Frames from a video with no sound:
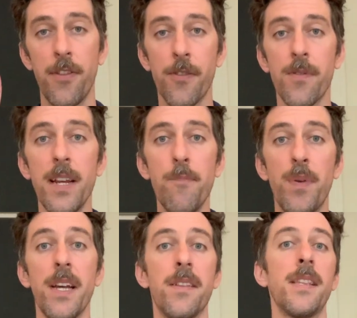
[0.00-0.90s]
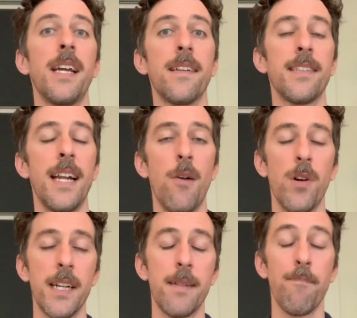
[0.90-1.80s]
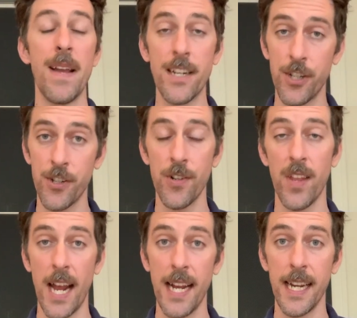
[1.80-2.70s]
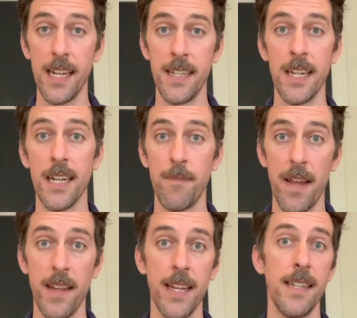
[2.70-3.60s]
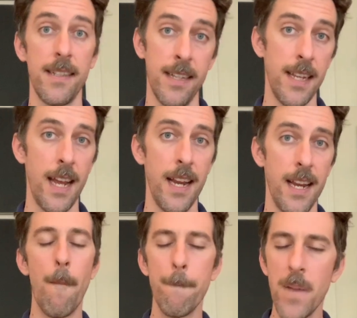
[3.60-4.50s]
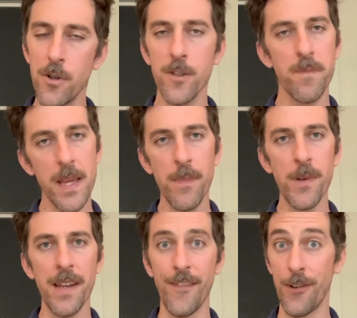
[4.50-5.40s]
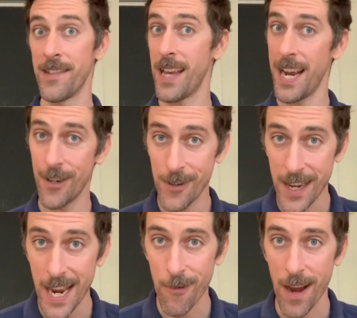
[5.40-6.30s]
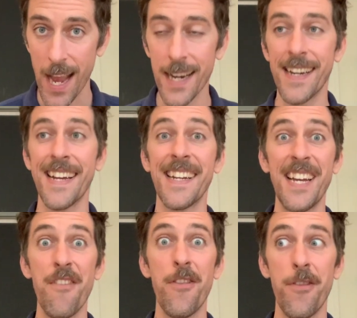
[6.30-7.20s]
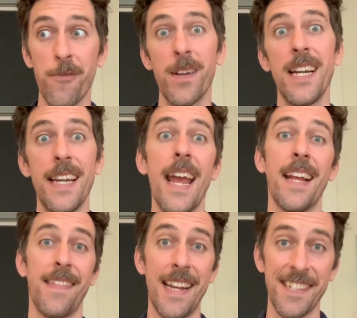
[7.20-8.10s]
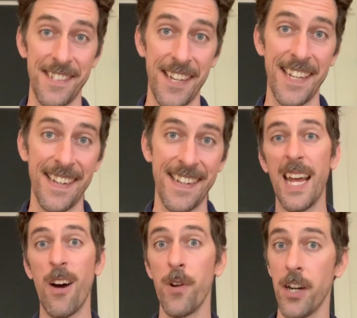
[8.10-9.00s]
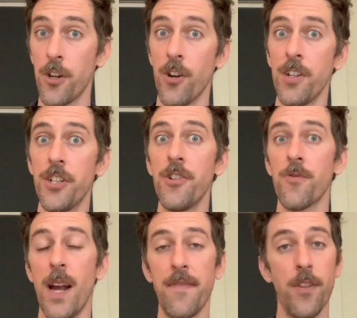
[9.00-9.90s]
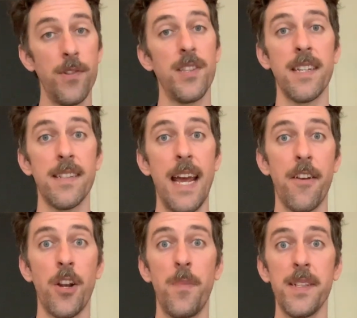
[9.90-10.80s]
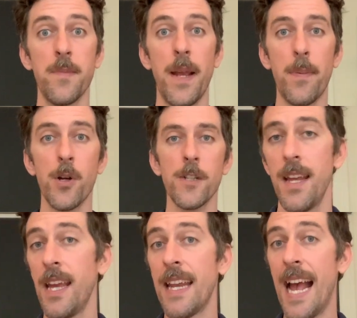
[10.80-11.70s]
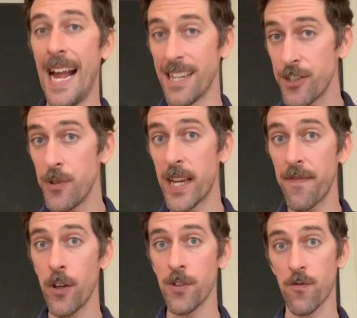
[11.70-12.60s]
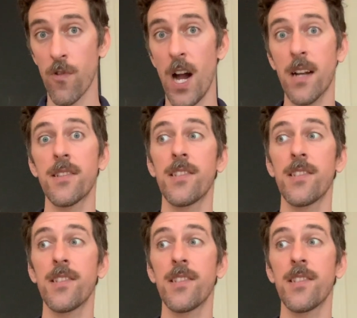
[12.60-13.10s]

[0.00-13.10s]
3 big things that I want to make sure that I get done by the end of today. Most people, if you design your day right, can get 3 dang things done. And I would encourage you to write those things down on a piece of paper. And as you get those rocks